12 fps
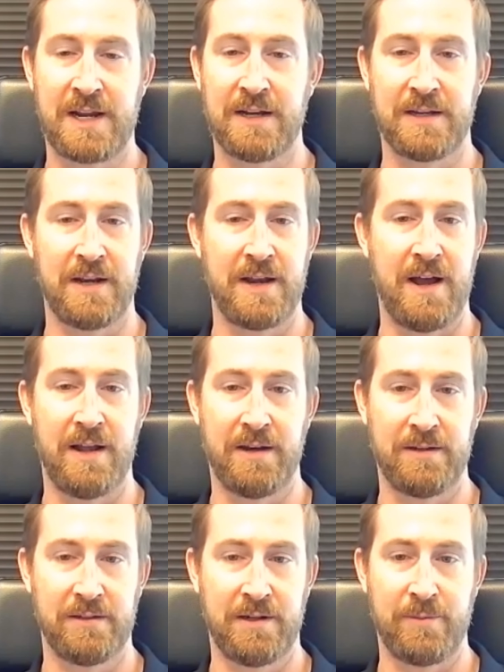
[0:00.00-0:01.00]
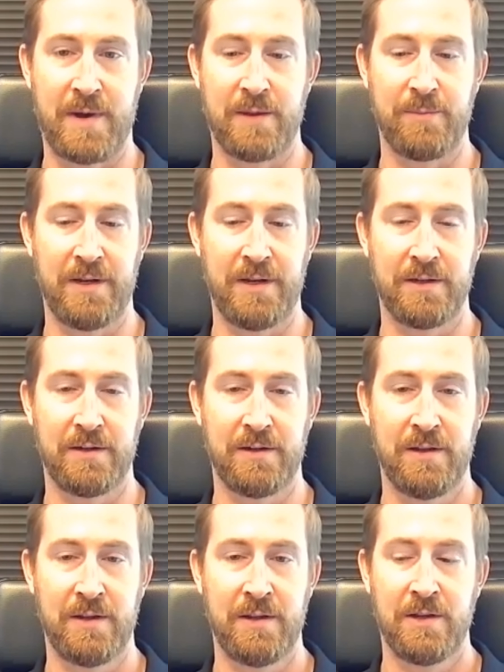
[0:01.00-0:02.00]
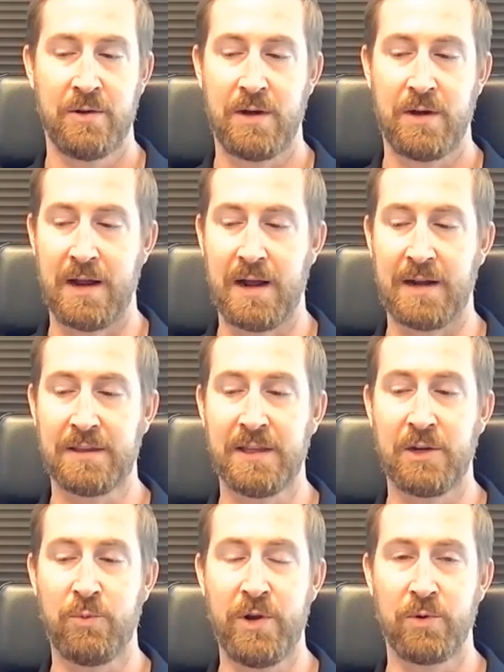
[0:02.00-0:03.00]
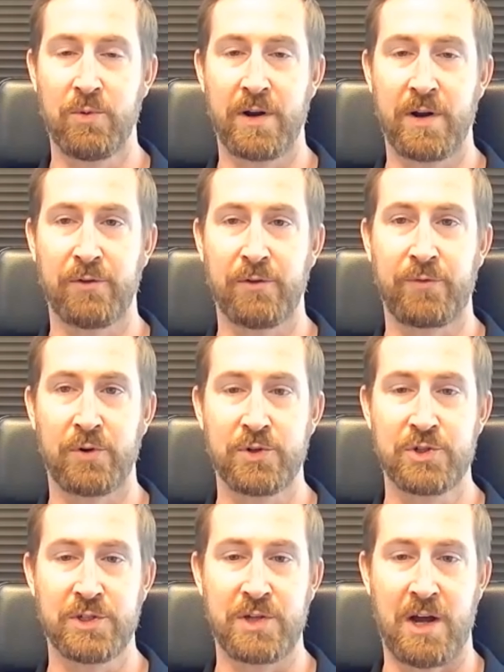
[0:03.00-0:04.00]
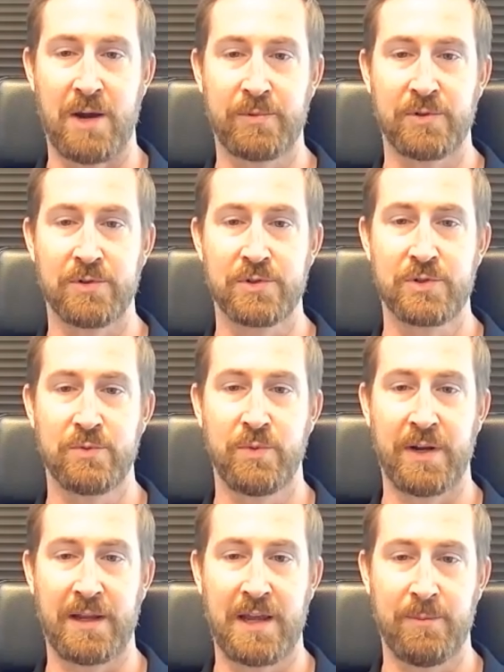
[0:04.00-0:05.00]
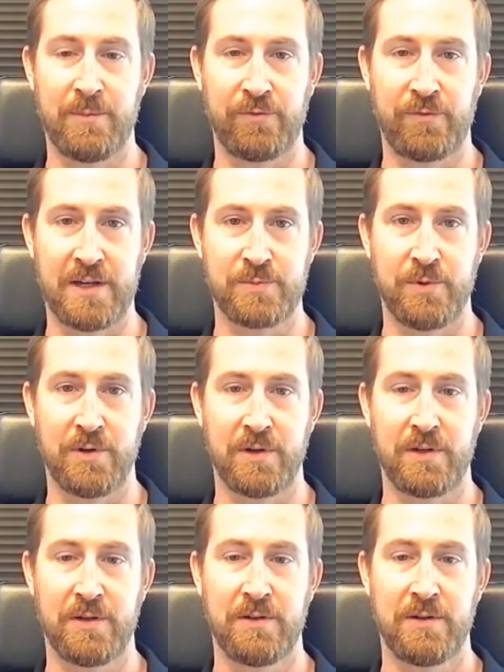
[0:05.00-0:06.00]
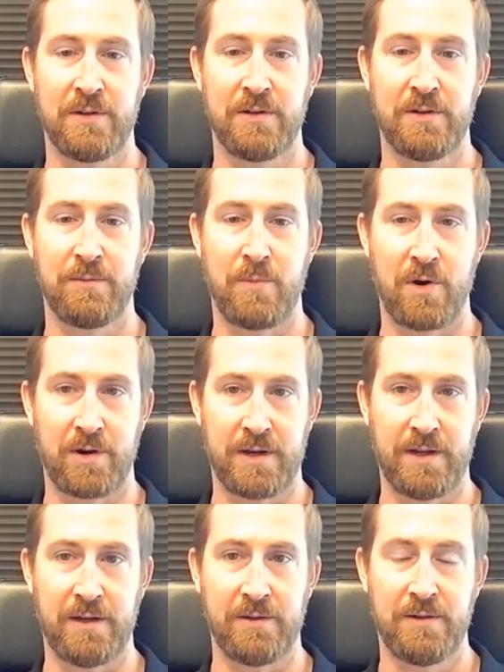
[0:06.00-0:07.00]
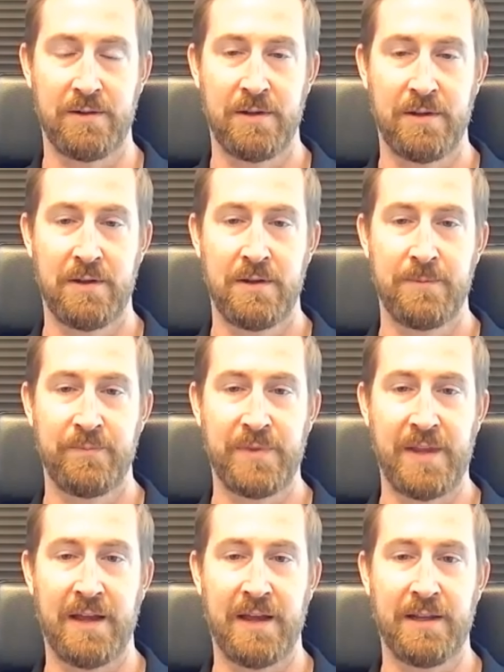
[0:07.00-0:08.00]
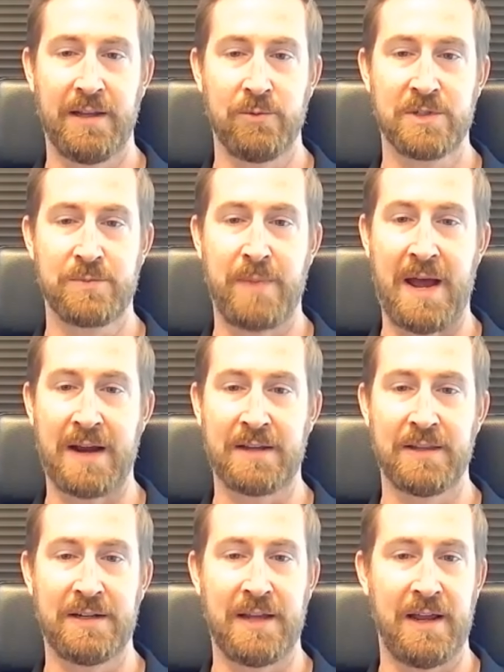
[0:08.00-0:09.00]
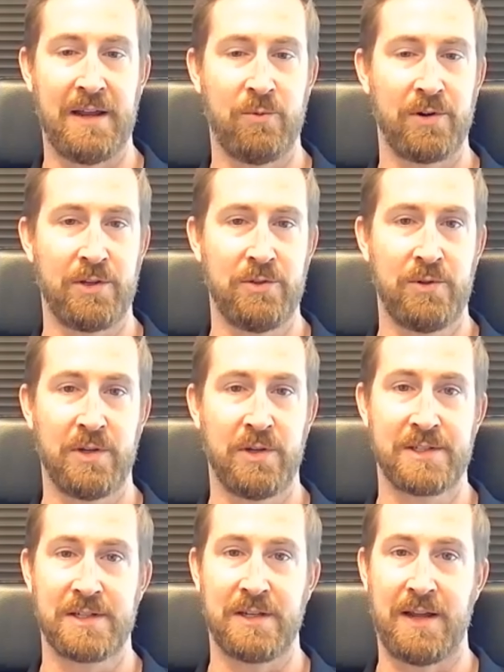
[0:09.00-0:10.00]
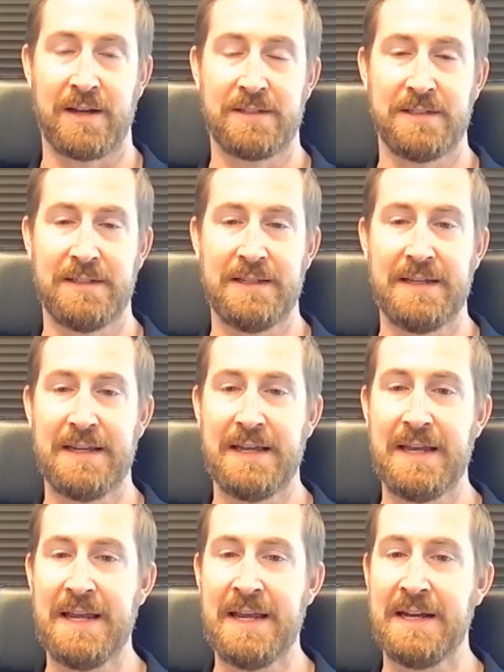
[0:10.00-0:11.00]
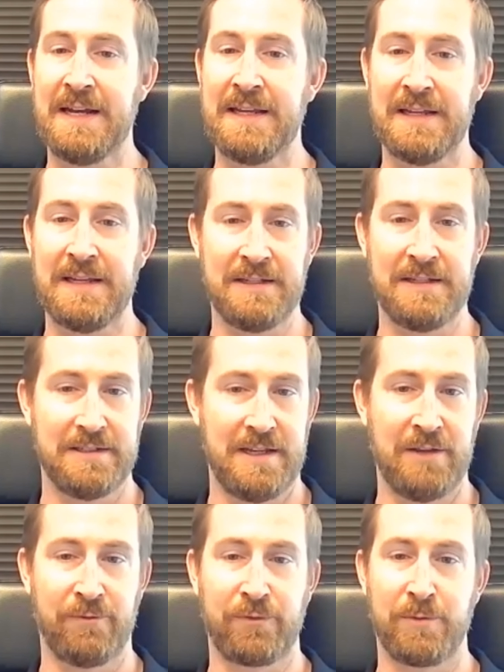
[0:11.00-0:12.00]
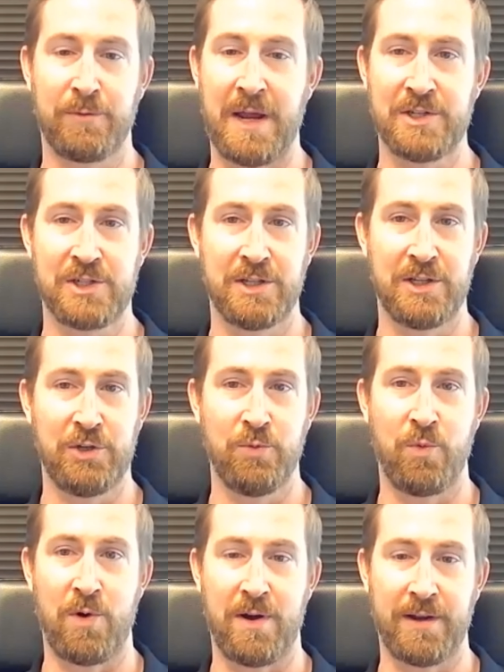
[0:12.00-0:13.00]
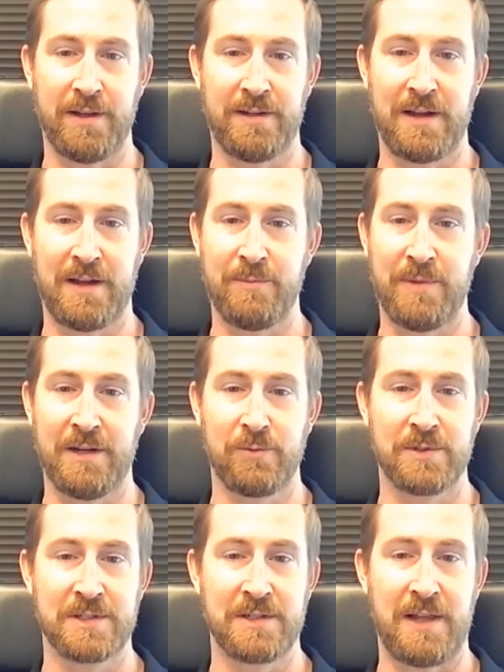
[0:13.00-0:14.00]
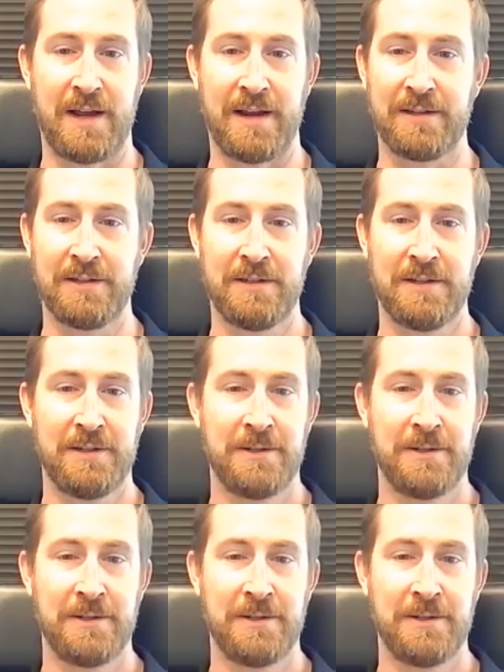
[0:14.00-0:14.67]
second to none, in my opinion. I think we were one of the first adopters when it came to Facebook marketing. And it was back in the day where you could select any information that you wanted. I mean, it was like